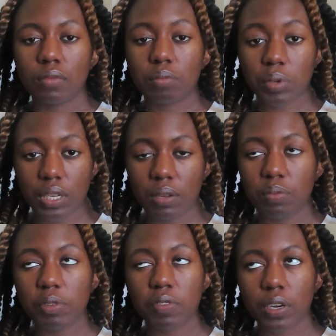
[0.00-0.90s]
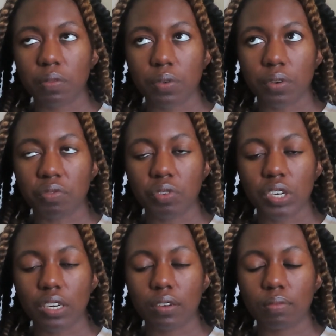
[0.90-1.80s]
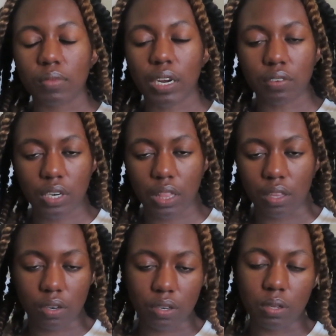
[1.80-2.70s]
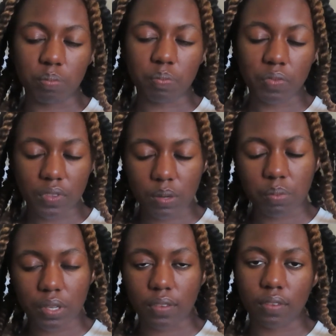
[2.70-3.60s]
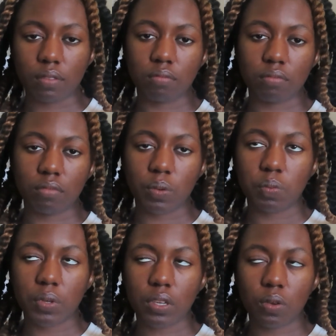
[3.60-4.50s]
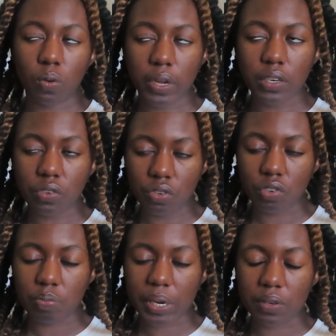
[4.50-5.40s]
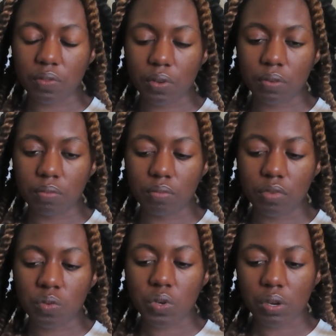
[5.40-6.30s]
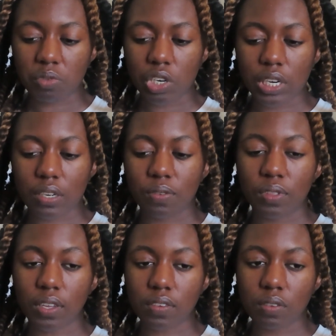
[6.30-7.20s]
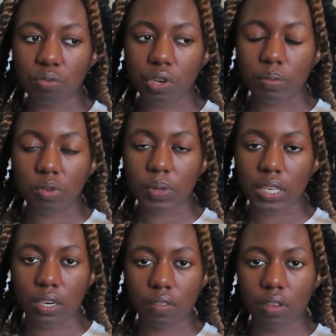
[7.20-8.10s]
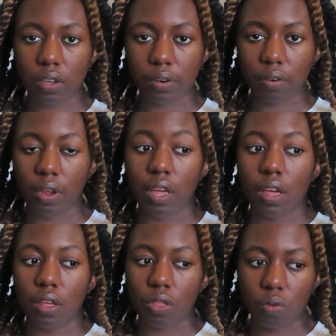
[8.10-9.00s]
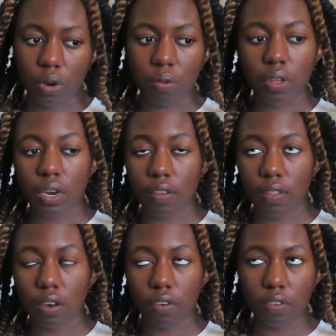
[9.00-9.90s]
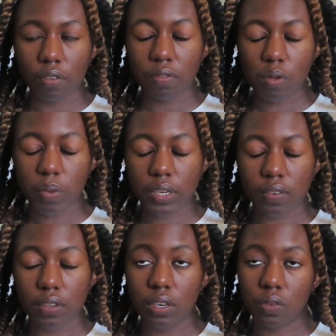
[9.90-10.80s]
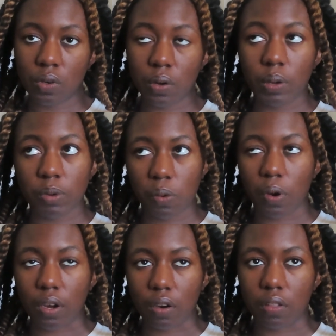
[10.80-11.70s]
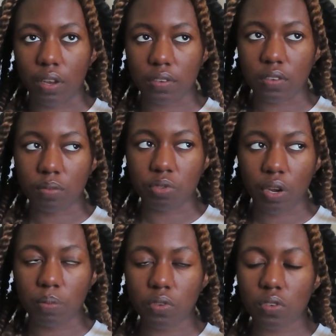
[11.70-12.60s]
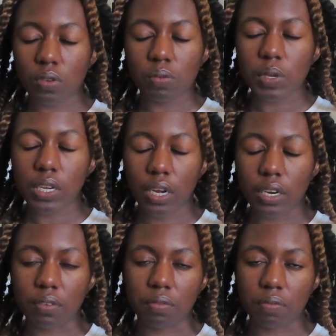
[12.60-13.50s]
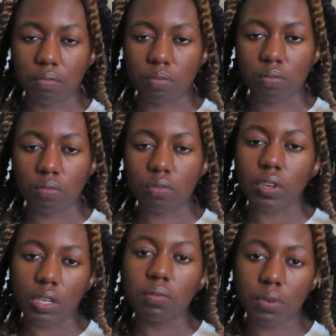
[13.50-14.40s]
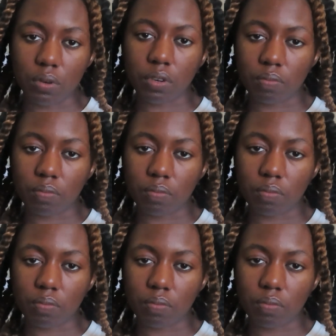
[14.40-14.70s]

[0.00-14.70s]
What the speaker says: Please. It would be very rude if you didn't after I literally said please. It would be quite disrespectful. You know I'm trying to get to 1,000 subscribers by the end of the year. You know the end of the year is in a few months. And you know I'm nowhere near 1,000 subscribers. So it would be kind of really rude